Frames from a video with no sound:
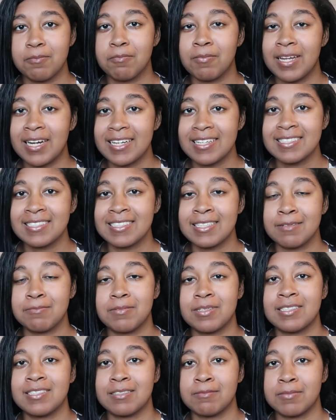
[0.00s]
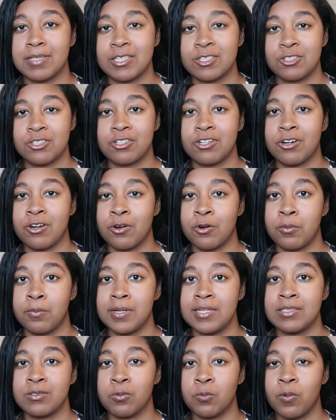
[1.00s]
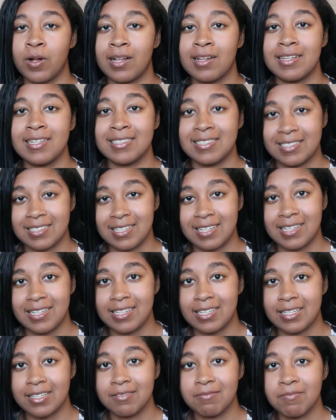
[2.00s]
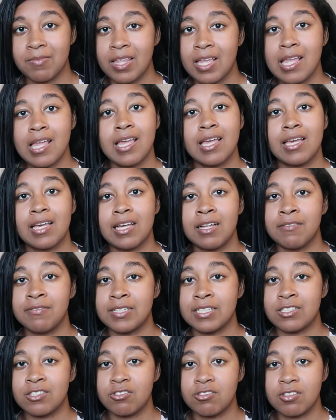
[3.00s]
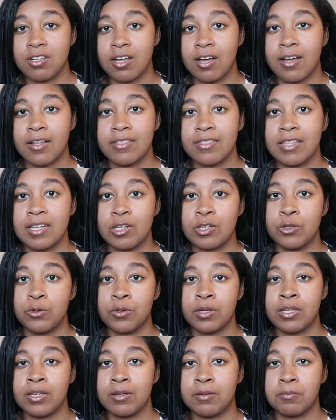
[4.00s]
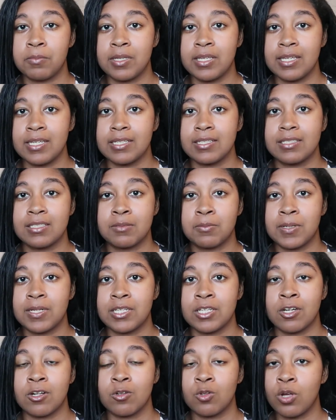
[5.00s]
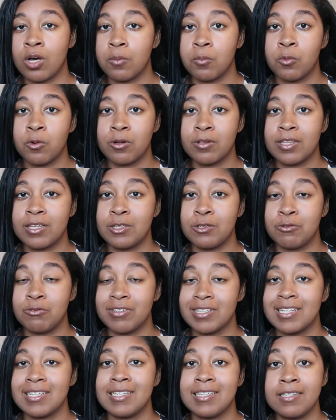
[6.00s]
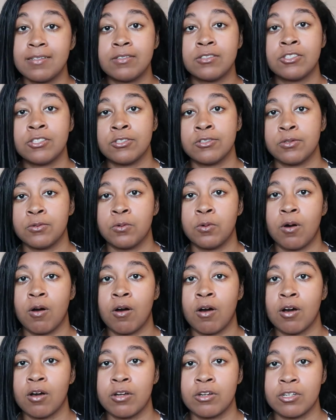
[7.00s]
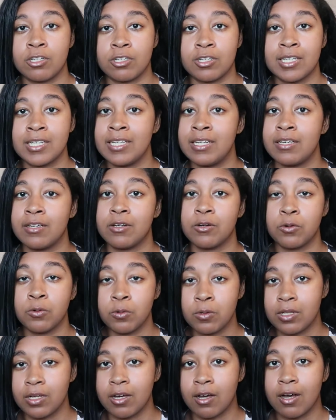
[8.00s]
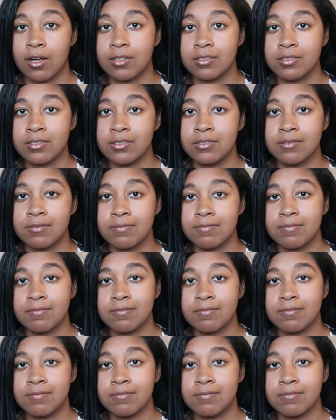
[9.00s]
My next tip is to make sure your home is well insulated. If it's not, then you can be spending a lot more than you really need to on your heating and cooling costs.